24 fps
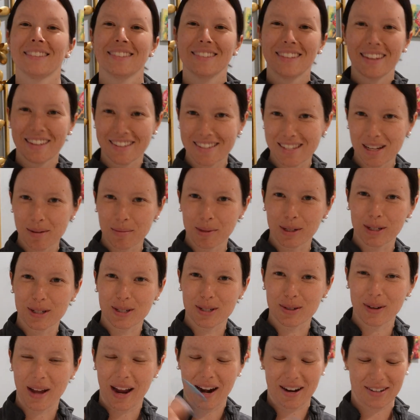It's similar to
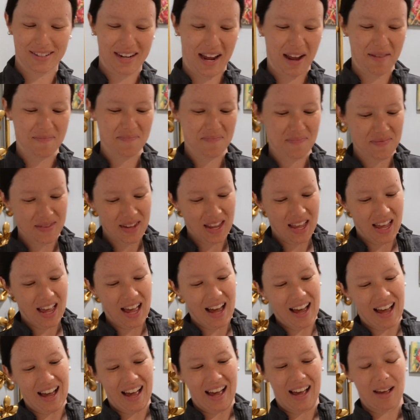a hair tie.
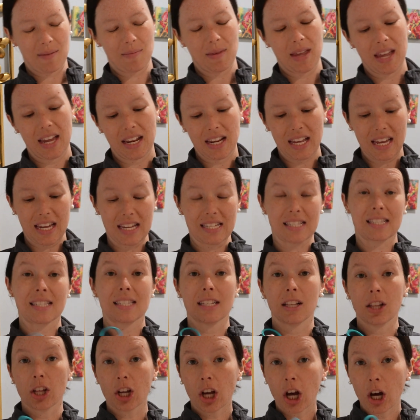It is
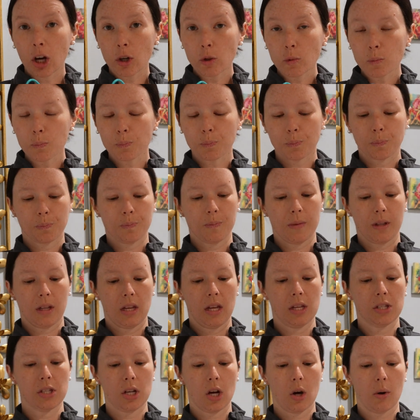silicone,
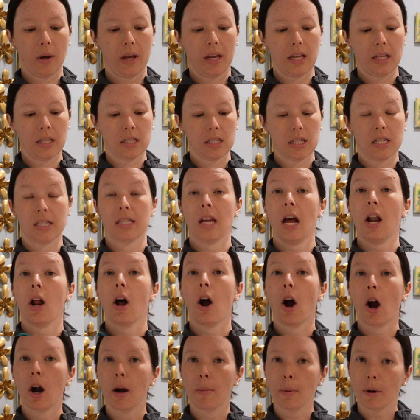so it does not
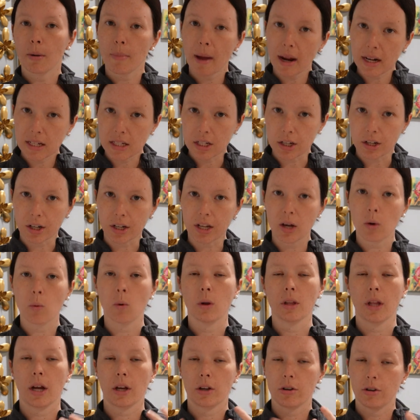harbor bacteria, will
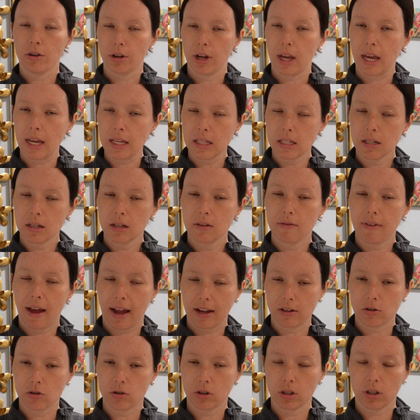not create
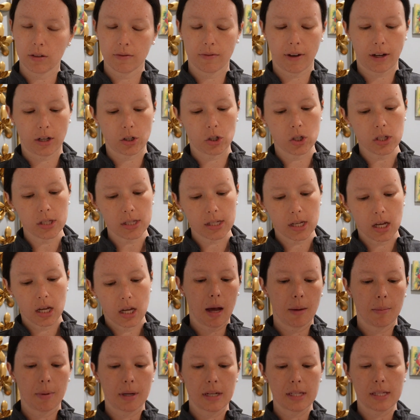vaginal infections,
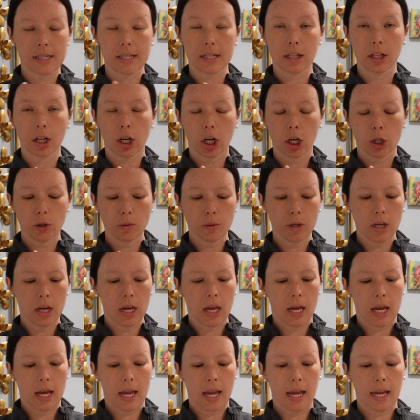but it's silicone,
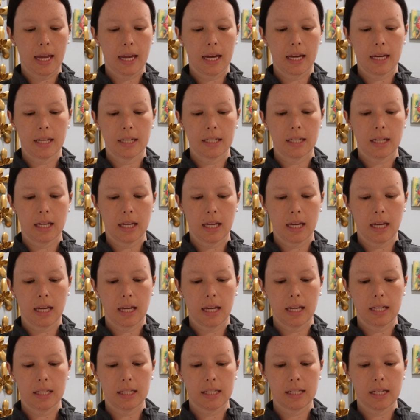and
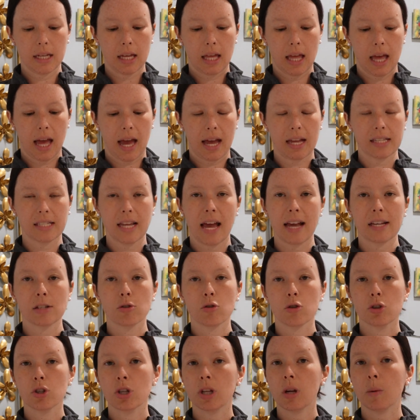it has
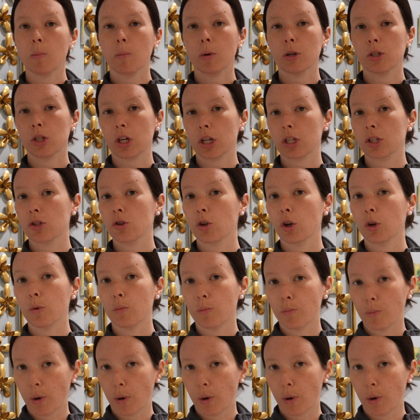estrogen and progesterone